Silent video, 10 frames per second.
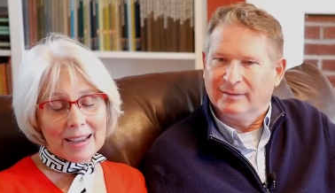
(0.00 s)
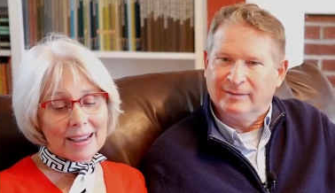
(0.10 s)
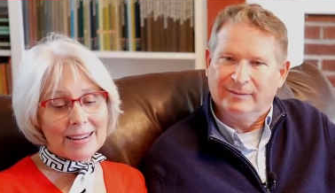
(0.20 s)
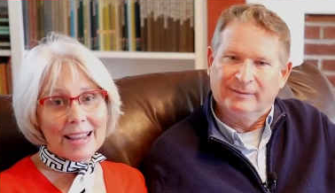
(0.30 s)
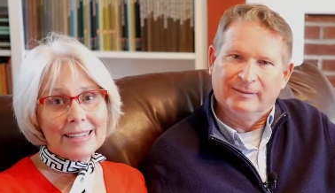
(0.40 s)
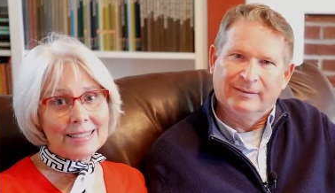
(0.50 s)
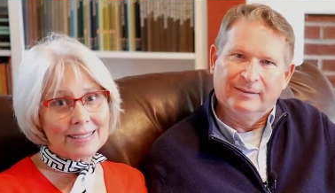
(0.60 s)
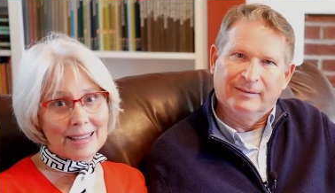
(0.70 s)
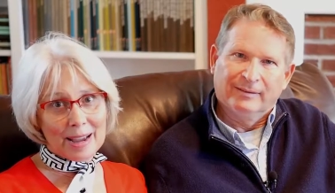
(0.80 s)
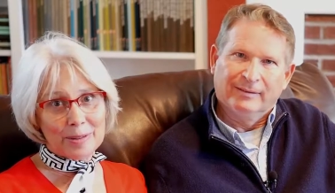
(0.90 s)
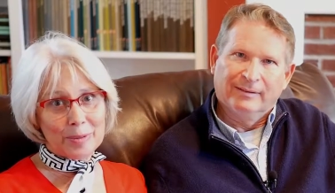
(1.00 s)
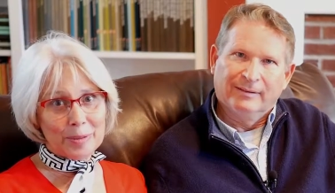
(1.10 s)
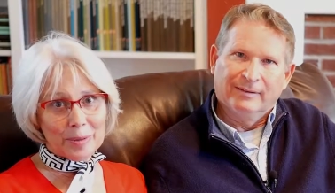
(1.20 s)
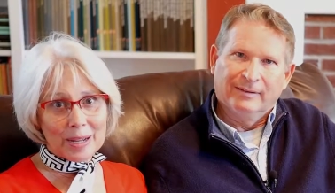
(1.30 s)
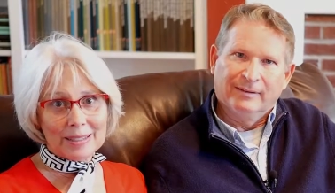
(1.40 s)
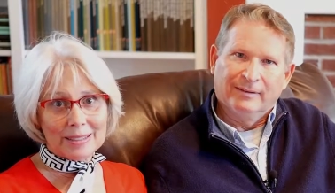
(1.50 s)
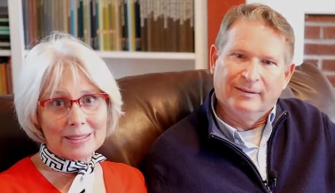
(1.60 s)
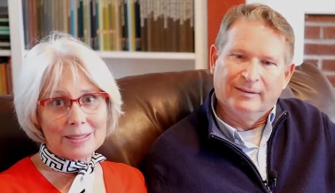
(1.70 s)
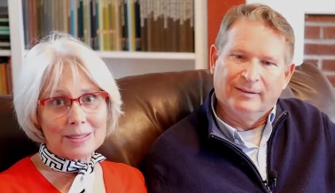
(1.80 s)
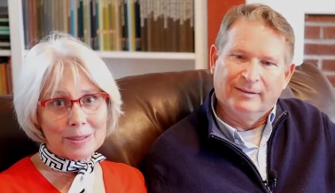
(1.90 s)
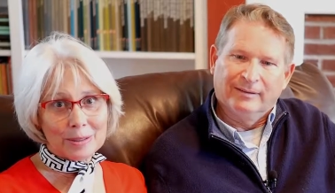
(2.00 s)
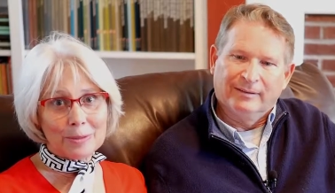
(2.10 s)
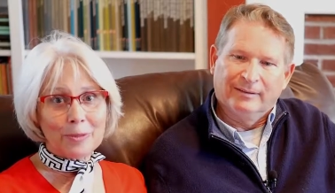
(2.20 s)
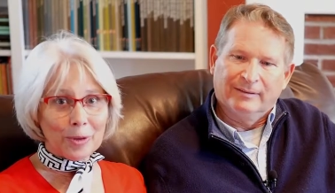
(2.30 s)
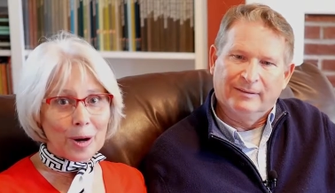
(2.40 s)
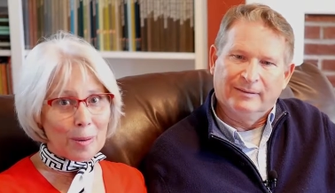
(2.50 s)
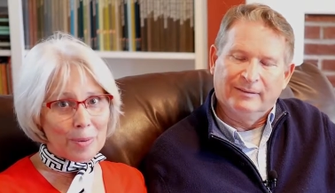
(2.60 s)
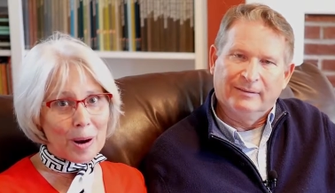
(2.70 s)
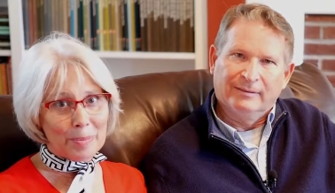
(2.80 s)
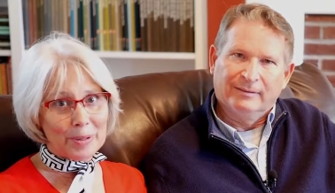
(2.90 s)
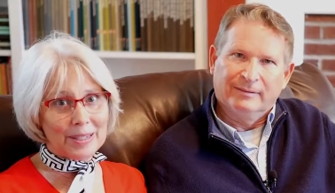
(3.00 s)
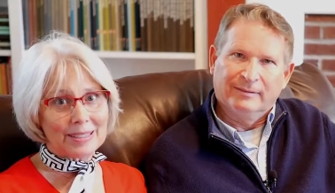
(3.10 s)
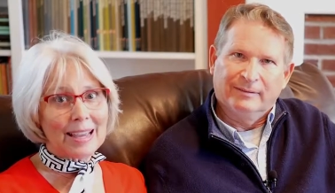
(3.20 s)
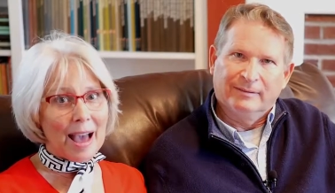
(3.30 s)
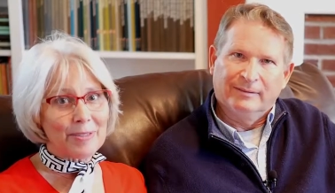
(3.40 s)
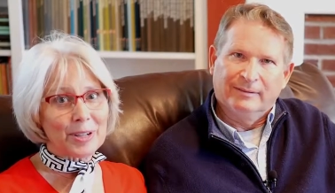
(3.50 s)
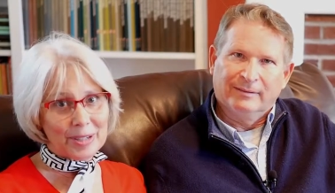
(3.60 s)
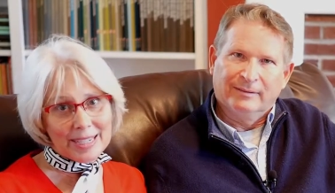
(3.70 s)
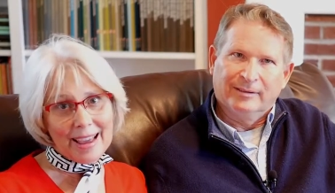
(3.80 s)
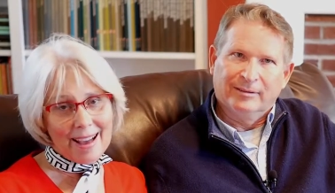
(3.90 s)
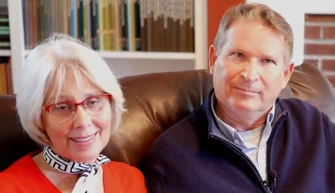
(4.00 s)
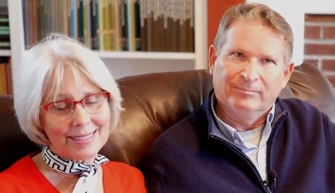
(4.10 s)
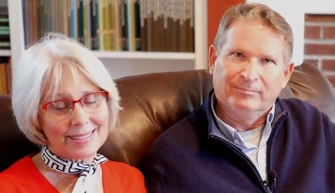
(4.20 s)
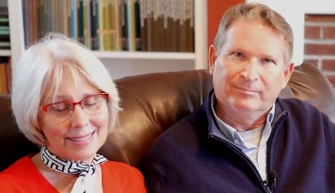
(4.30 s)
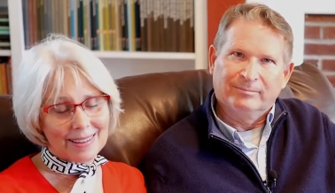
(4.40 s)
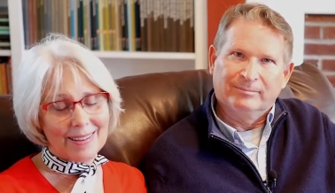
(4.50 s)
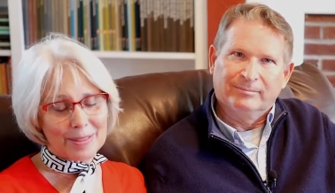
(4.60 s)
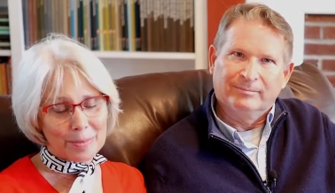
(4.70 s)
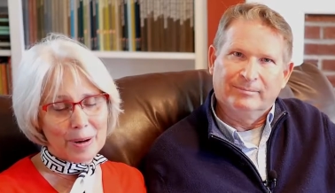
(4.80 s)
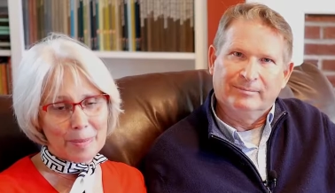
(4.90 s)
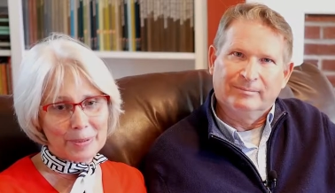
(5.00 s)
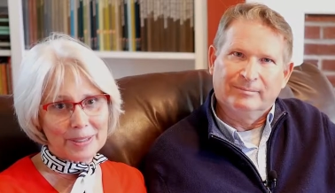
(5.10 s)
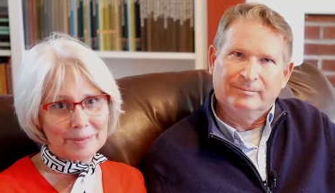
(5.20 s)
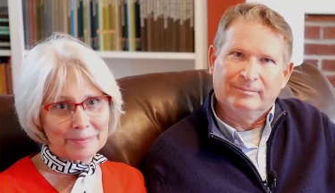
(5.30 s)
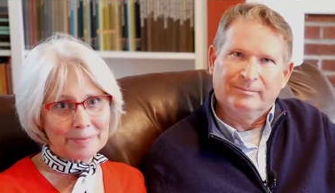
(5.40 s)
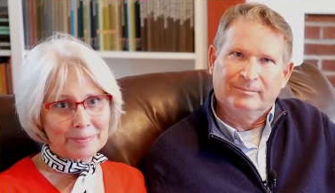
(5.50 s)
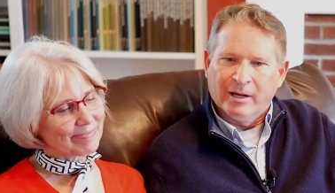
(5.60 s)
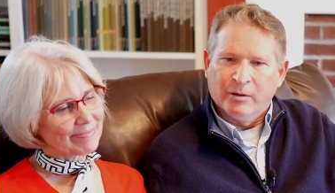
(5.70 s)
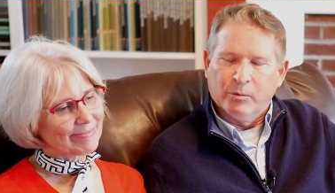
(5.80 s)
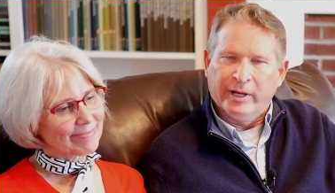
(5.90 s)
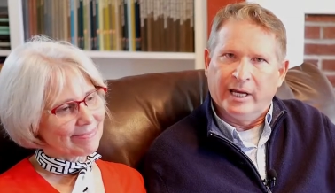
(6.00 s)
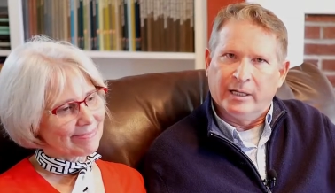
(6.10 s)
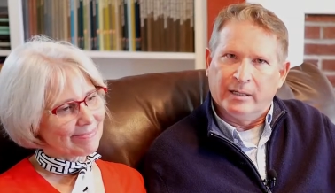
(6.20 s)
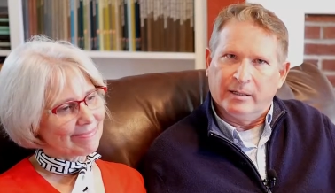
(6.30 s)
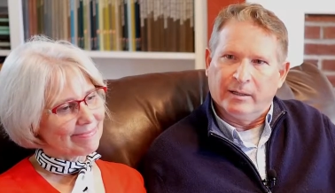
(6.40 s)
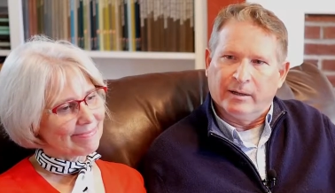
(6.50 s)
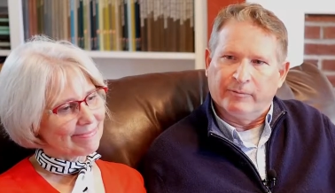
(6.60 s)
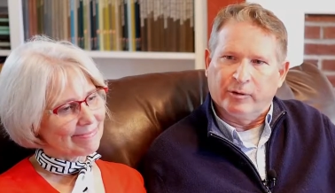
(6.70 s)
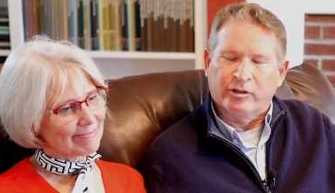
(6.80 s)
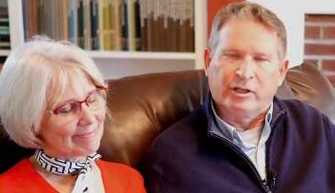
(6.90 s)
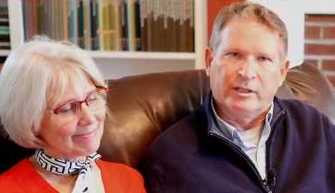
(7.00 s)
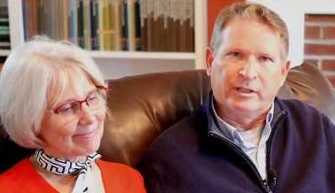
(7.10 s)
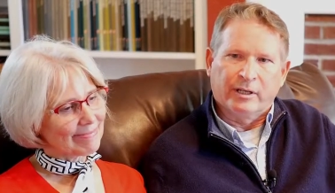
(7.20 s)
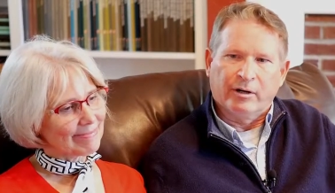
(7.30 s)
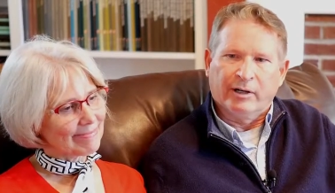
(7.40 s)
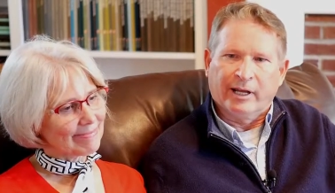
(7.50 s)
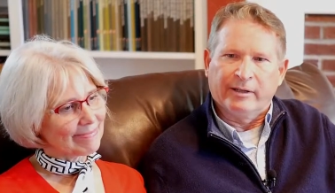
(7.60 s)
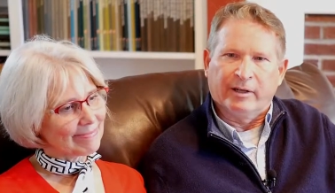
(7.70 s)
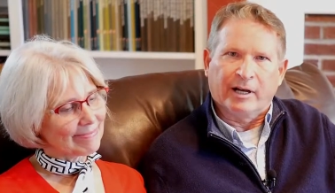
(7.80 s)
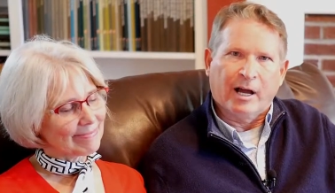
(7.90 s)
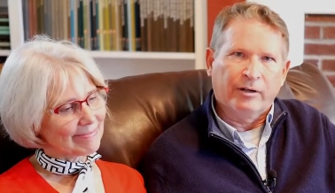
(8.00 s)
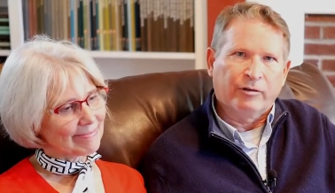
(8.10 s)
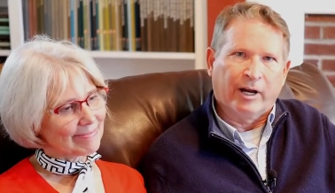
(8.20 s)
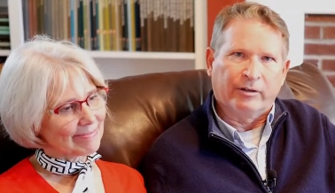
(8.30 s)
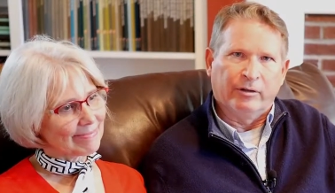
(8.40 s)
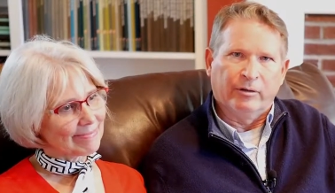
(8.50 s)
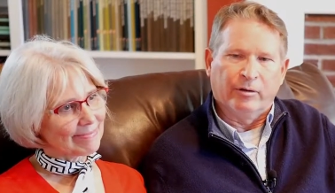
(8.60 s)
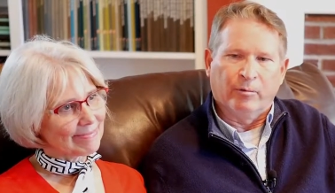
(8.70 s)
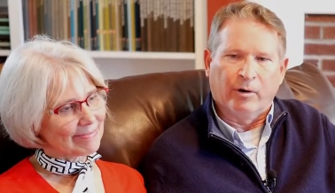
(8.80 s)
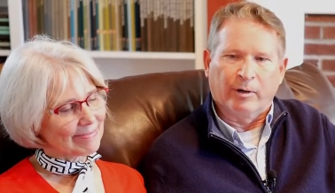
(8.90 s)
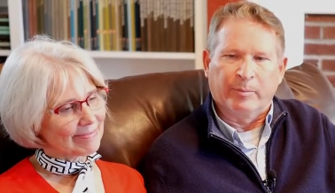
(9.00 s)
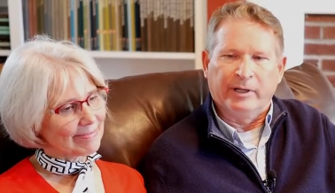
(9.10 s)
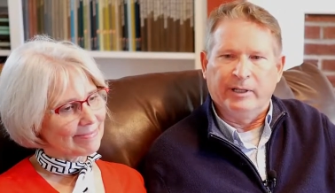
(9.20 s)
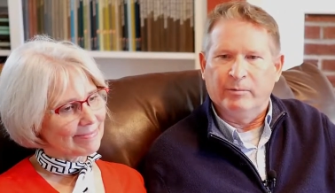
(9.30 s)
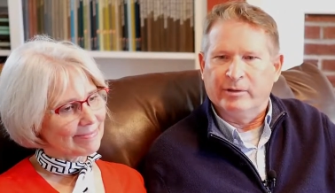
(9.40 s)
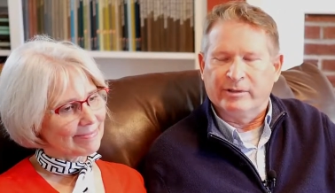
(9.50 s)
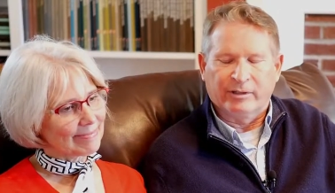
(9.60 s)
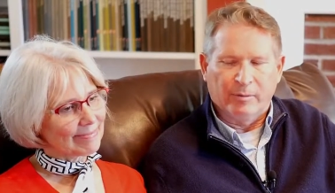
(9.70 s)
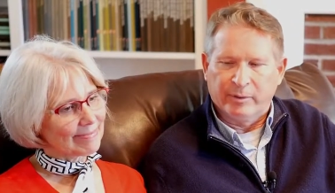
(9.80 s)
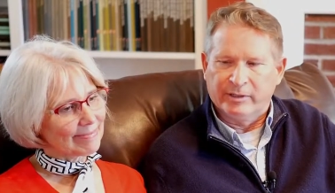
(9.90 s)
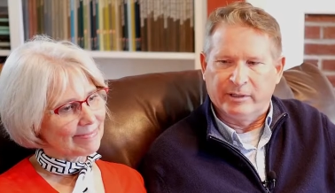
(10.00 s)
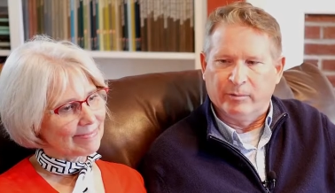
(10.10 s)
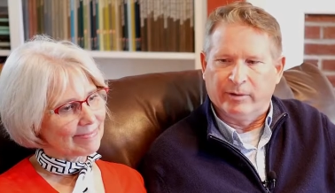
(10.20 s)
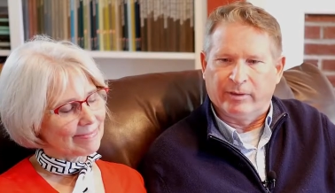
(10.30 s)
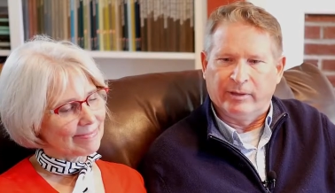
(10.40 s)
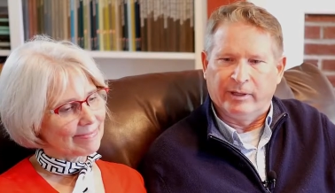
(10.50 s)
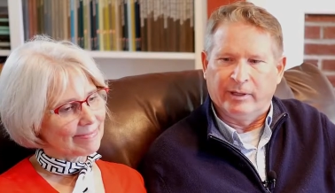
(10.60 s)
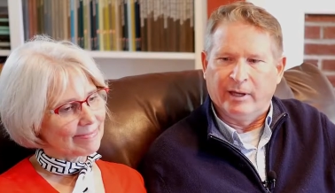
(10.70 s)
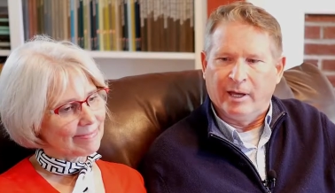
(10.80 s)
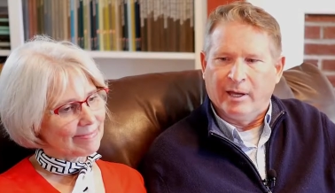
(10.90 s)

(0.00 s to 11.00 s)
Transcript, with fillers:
Speaker 1: and any design we wanted for our property to have a greenhouse on the property.
Speaker 2: We had first considered letting the contractor do the work, but he was so busy with the